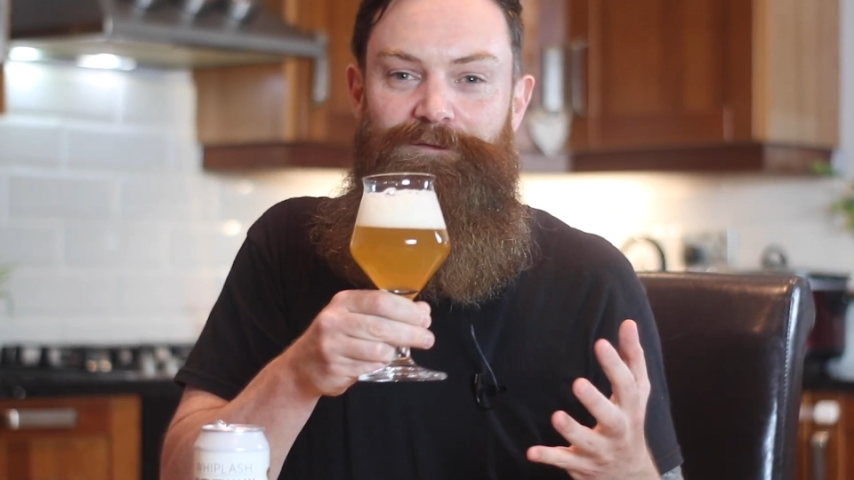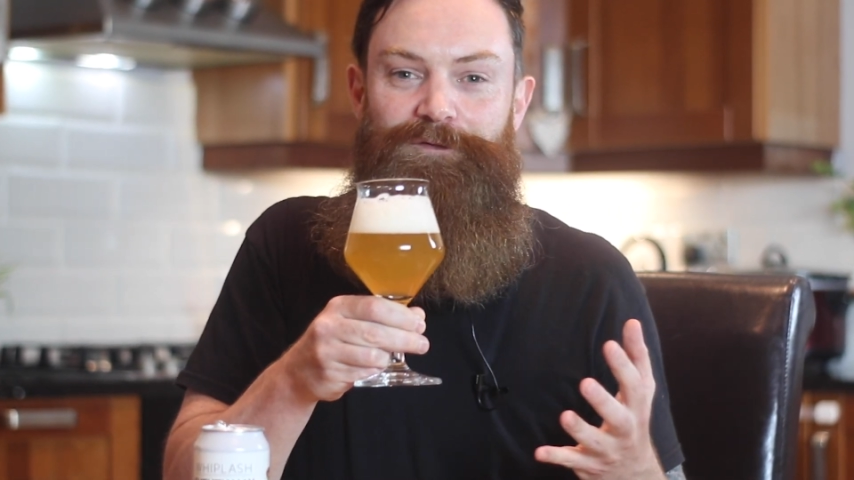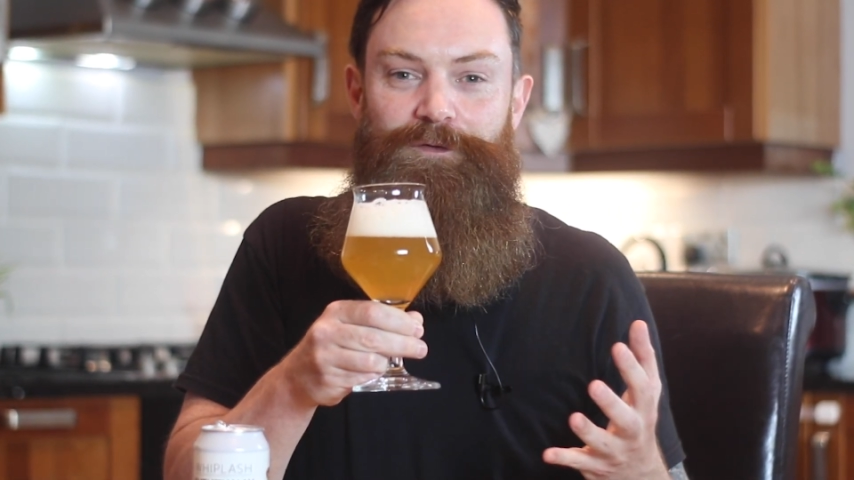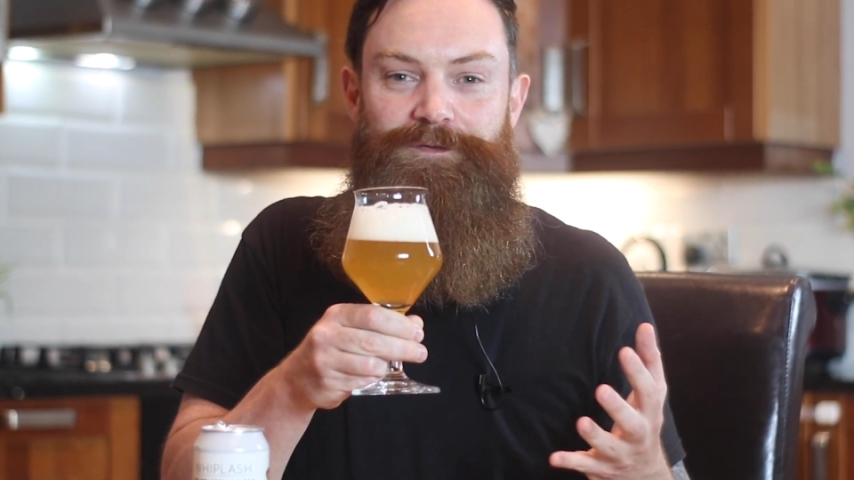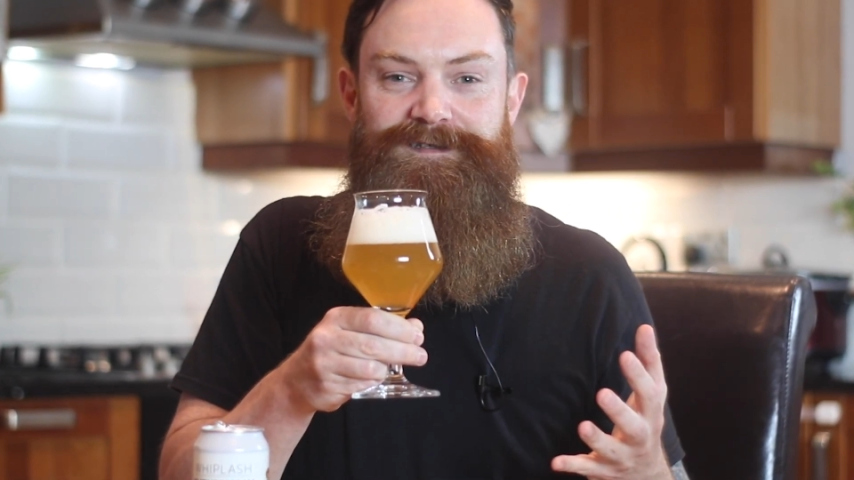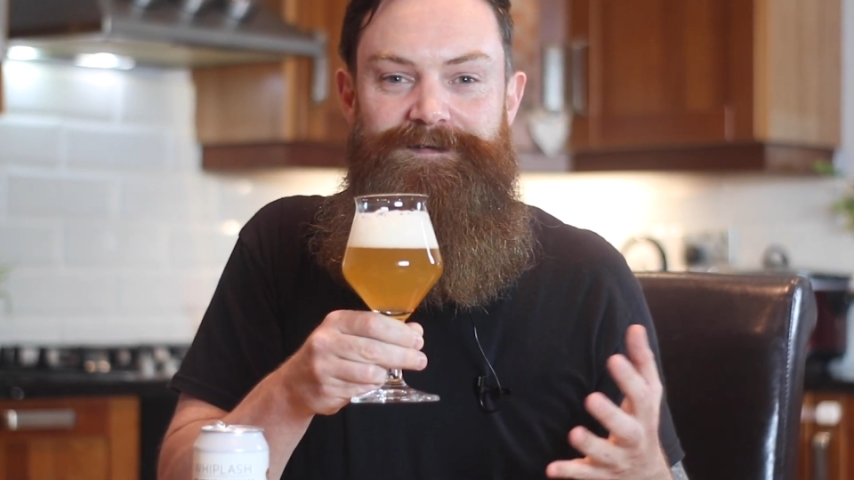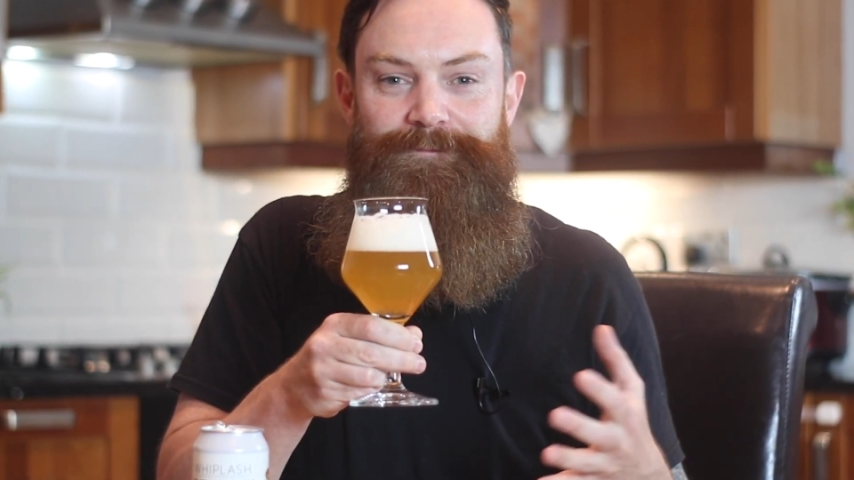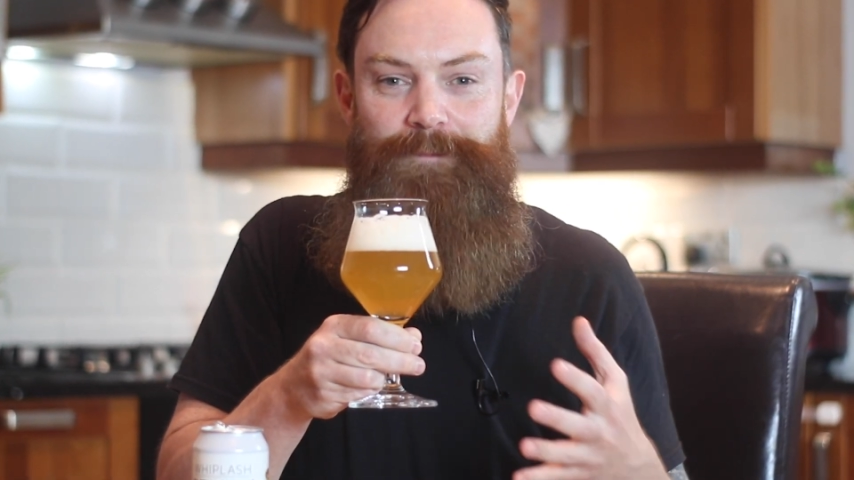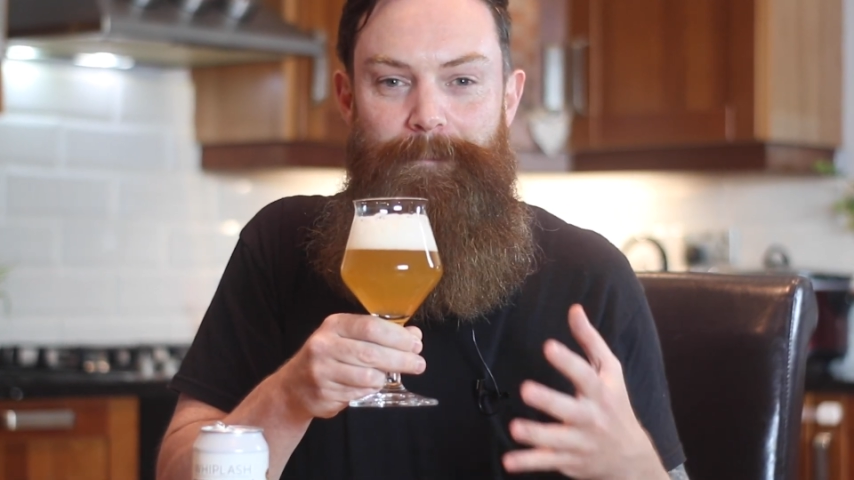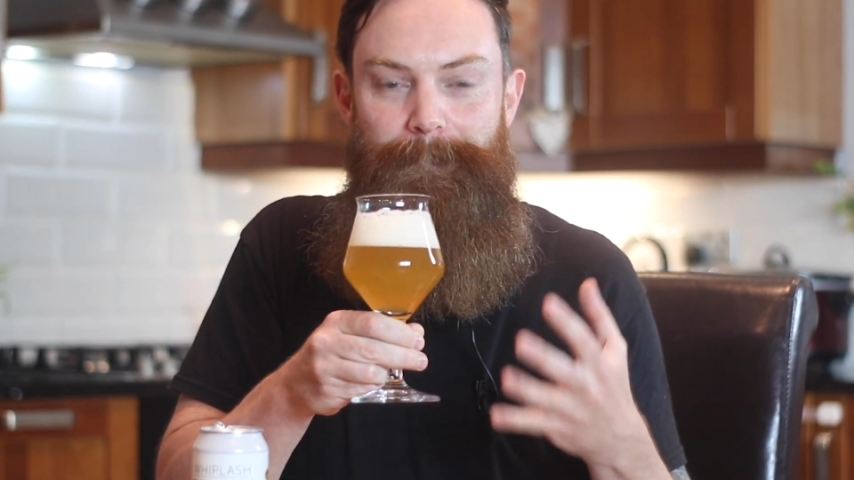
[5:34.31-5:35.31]
fruits,
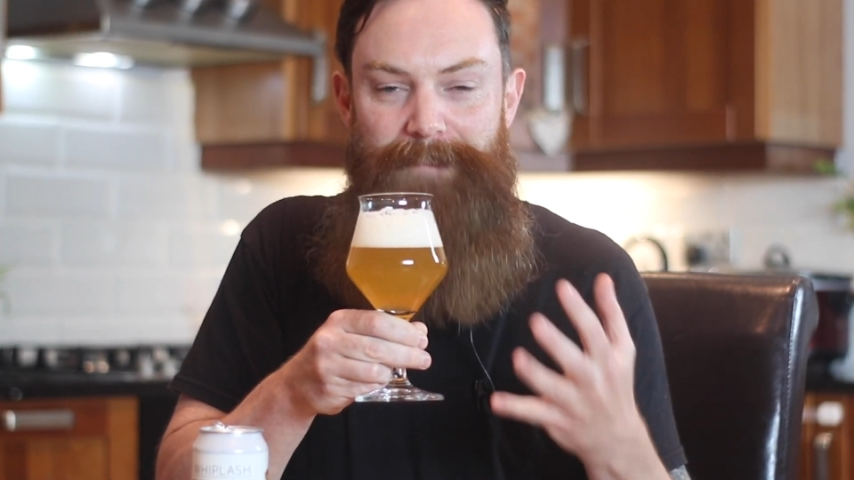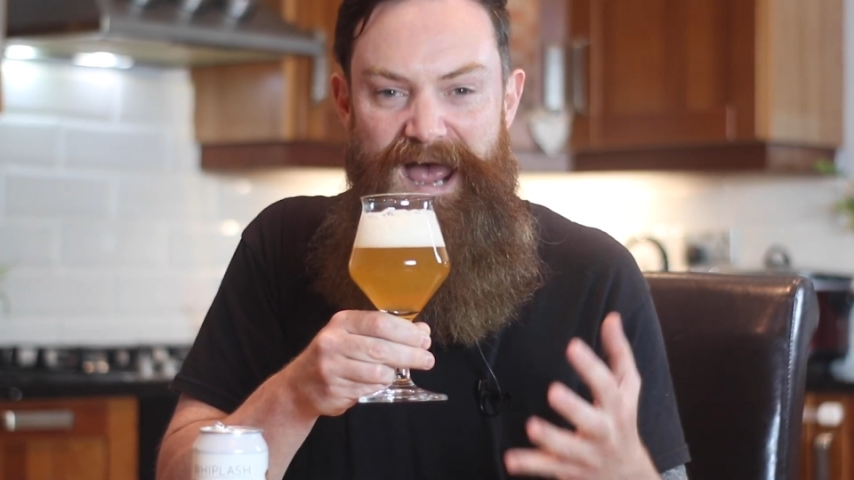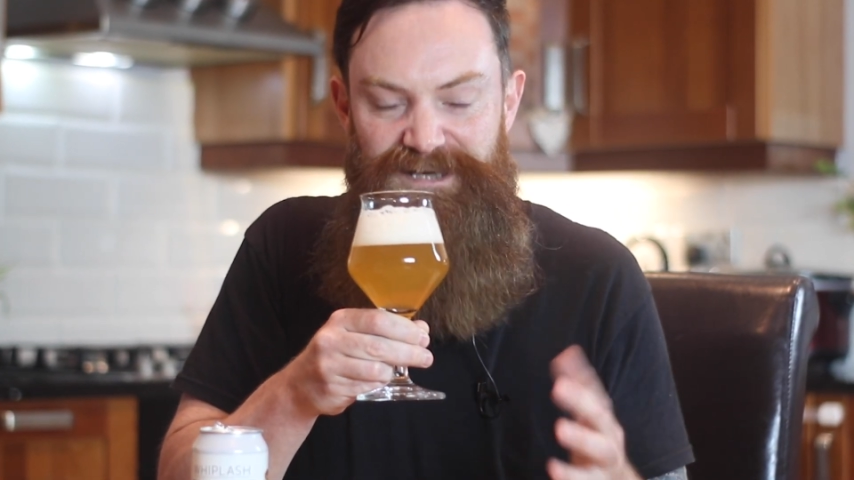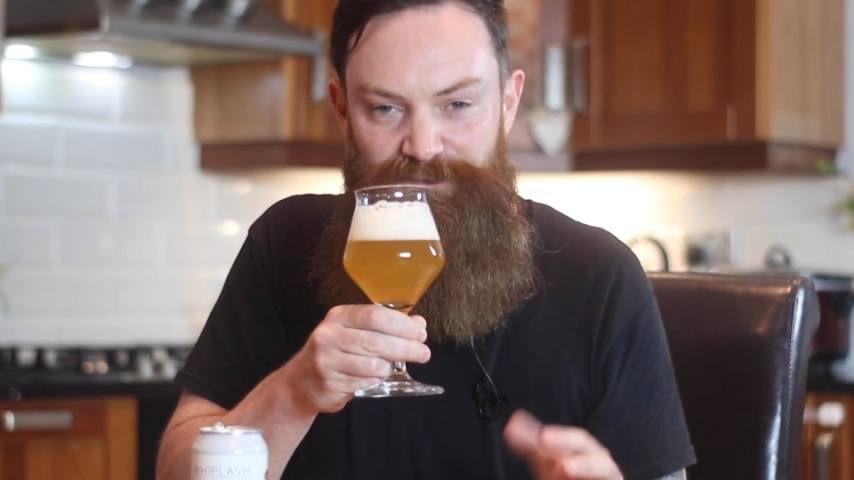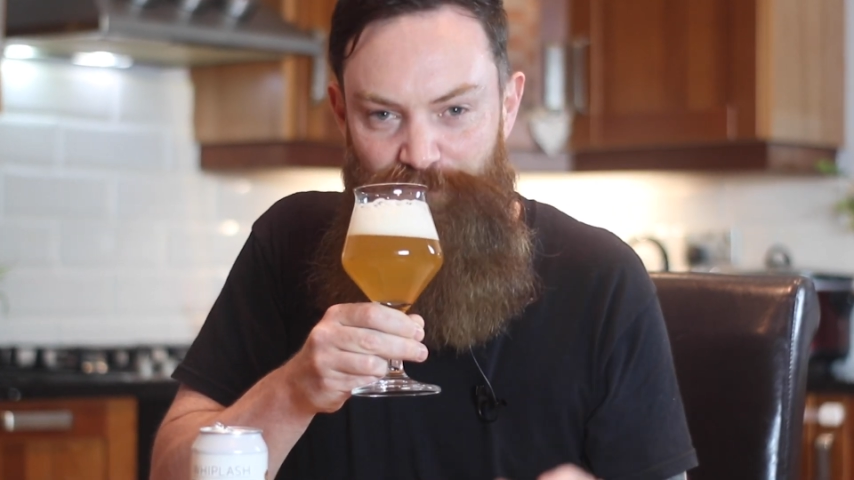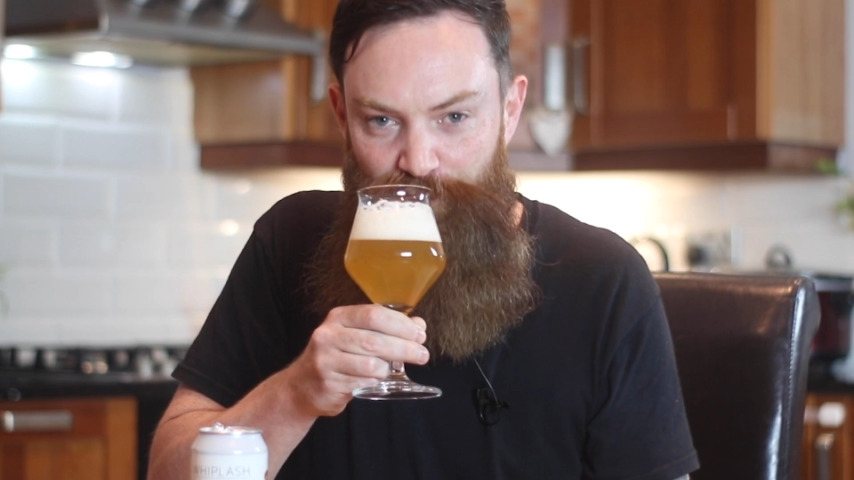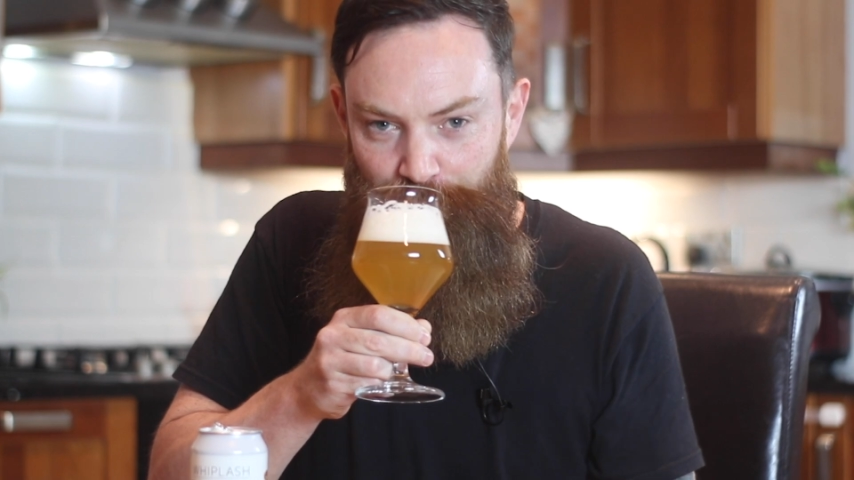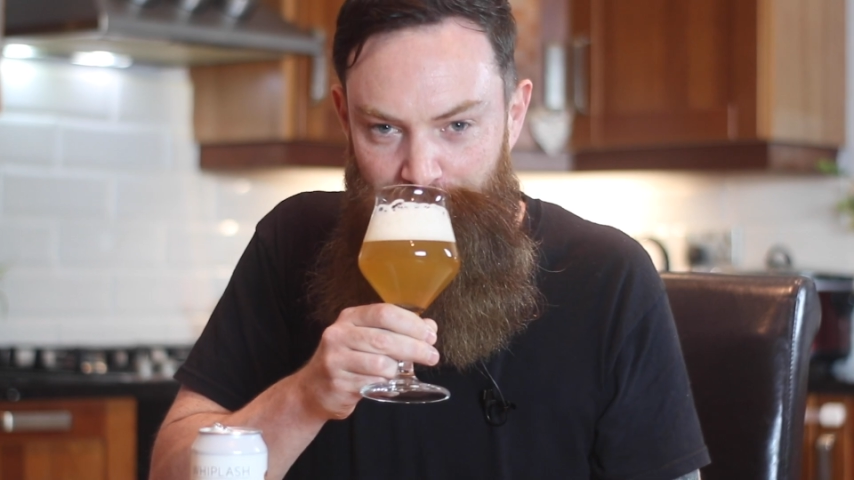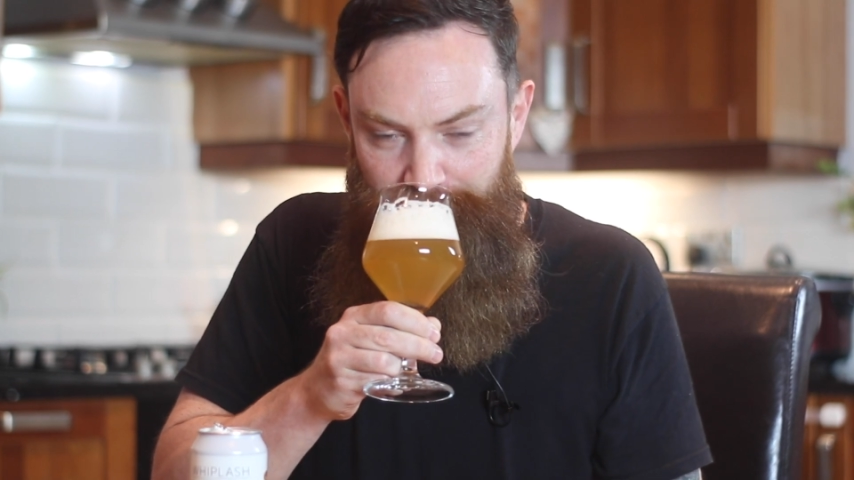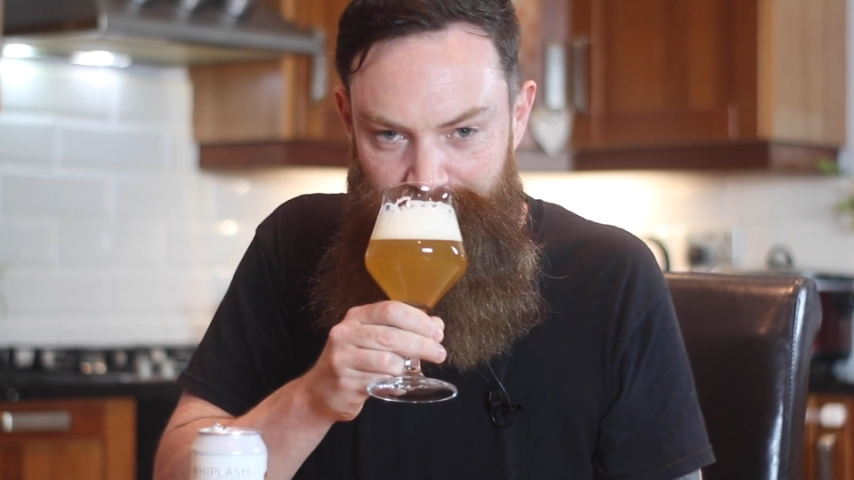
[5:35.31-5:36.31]
passion fruit,